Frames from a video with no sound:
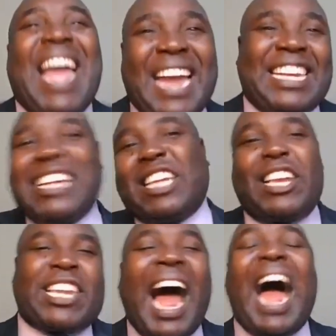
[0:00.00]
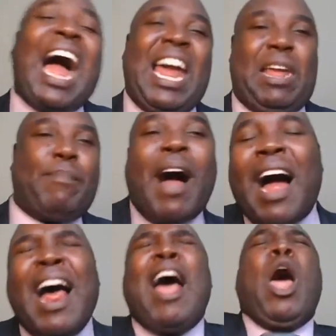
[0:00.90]
it is
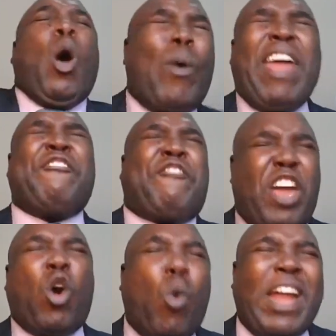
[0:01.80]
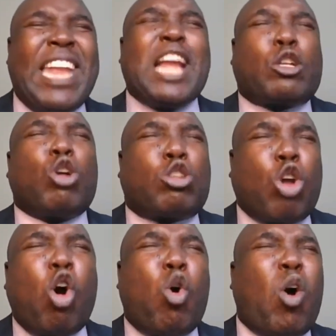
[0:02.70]
time. We feel we need to
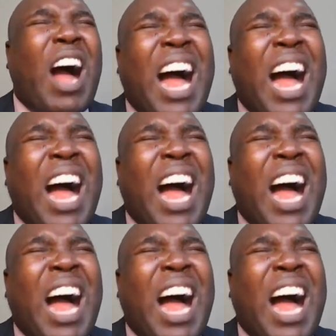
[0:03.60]
do